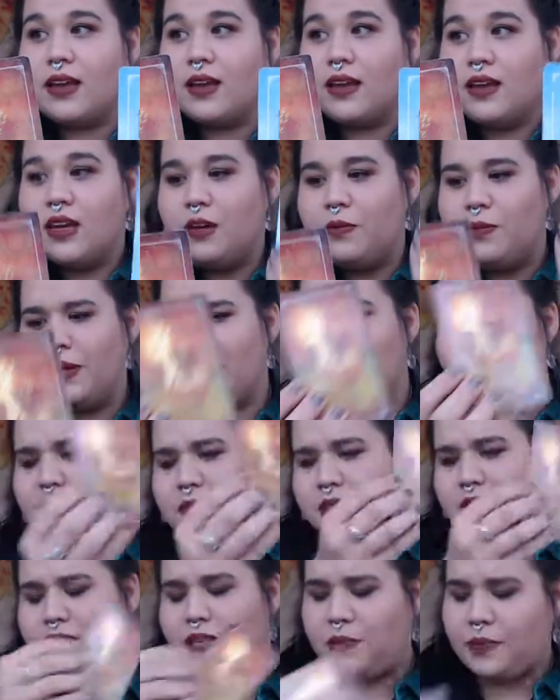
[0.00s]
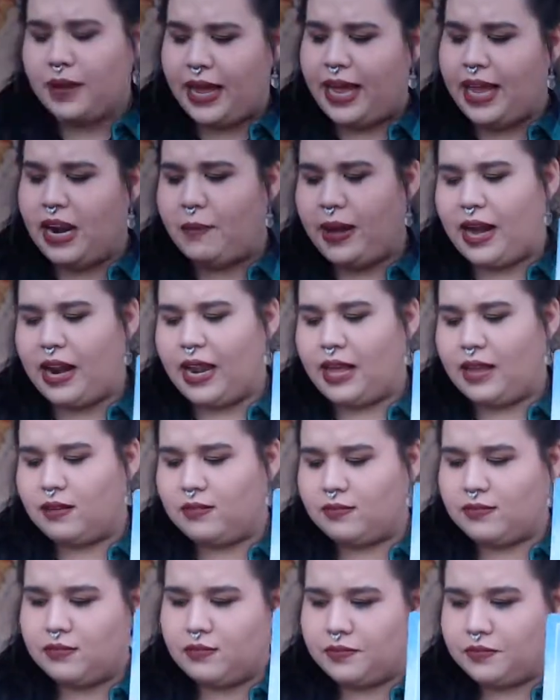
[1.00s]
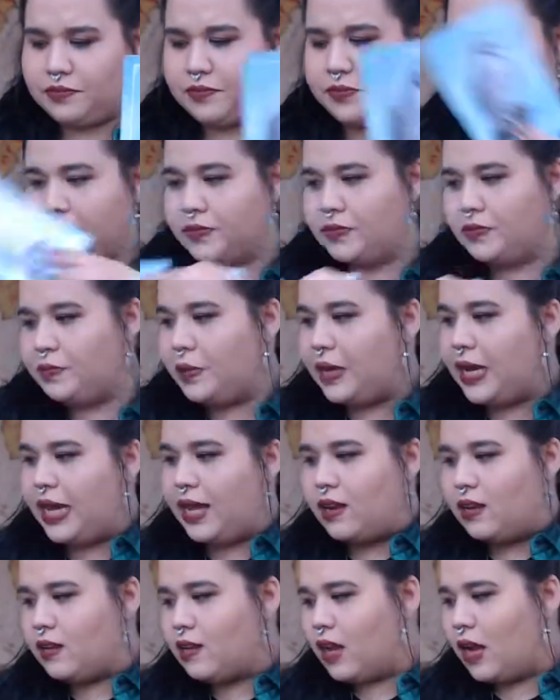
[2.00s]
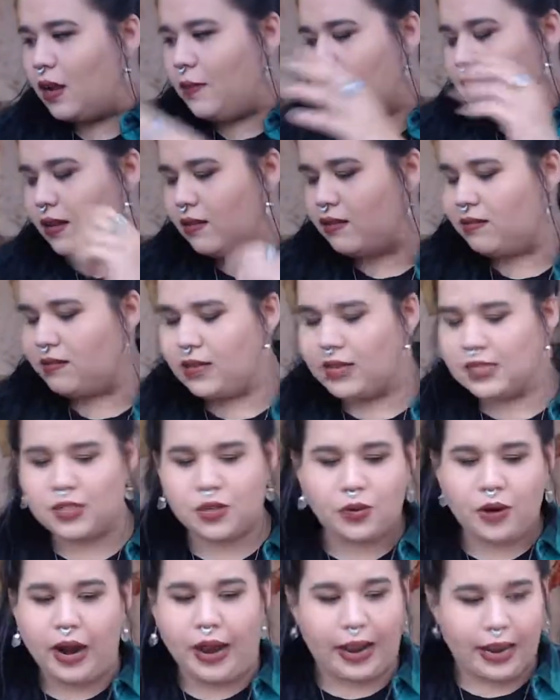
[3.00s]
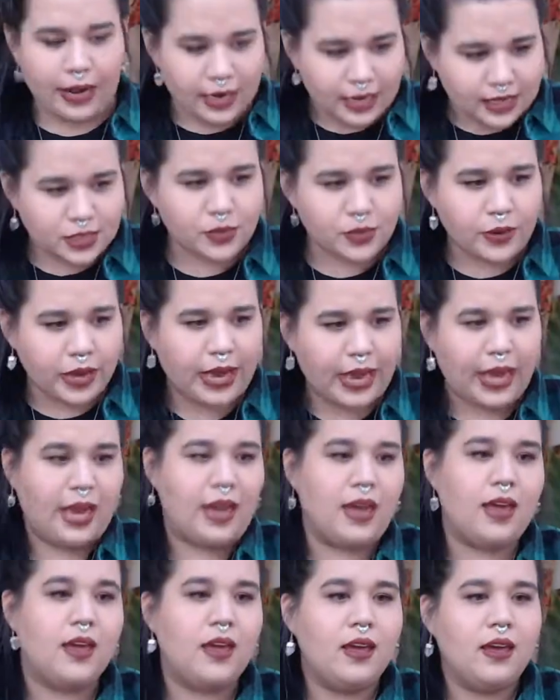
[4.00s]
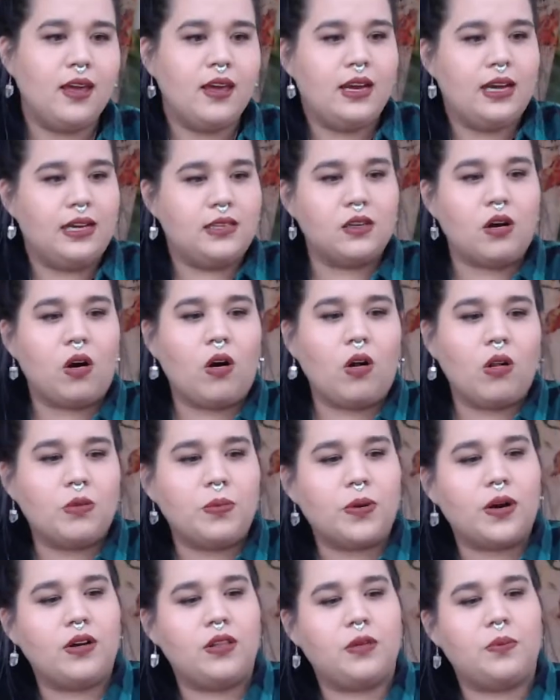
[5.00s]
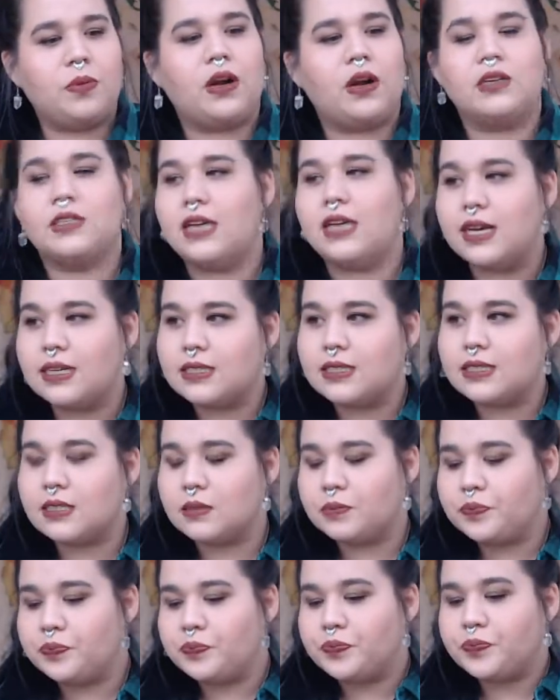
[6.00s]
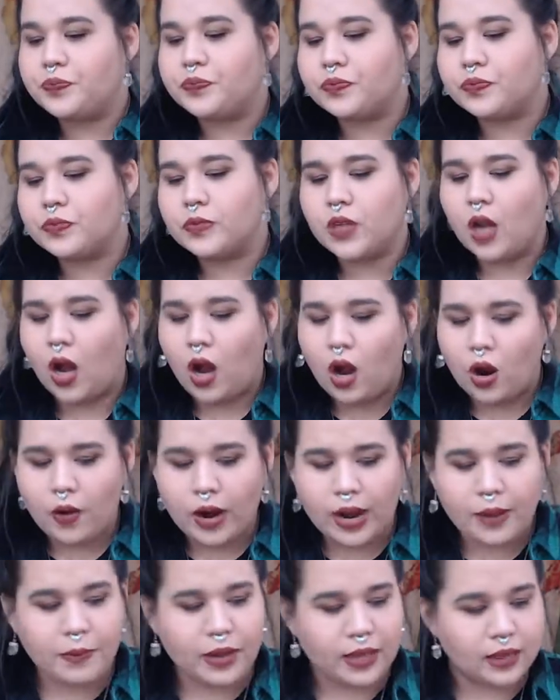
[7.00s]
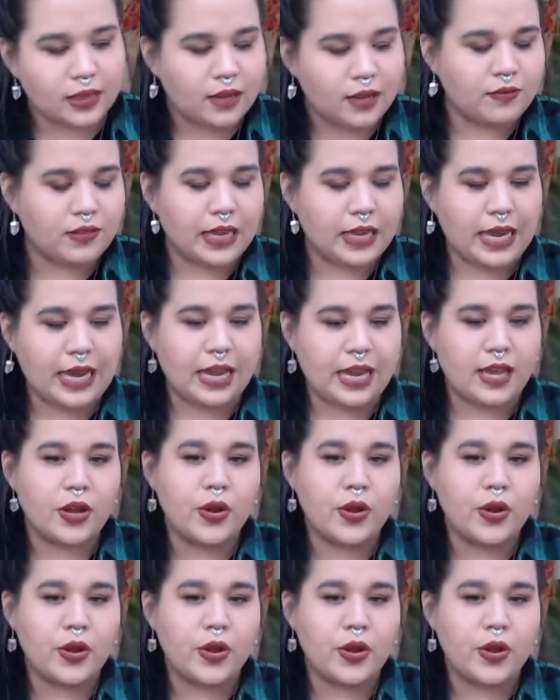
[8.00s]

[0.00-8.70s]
but yet I'm still in my head about it. But I mean, that's all right. It's okay. It's all a part of the process. All right, my lovely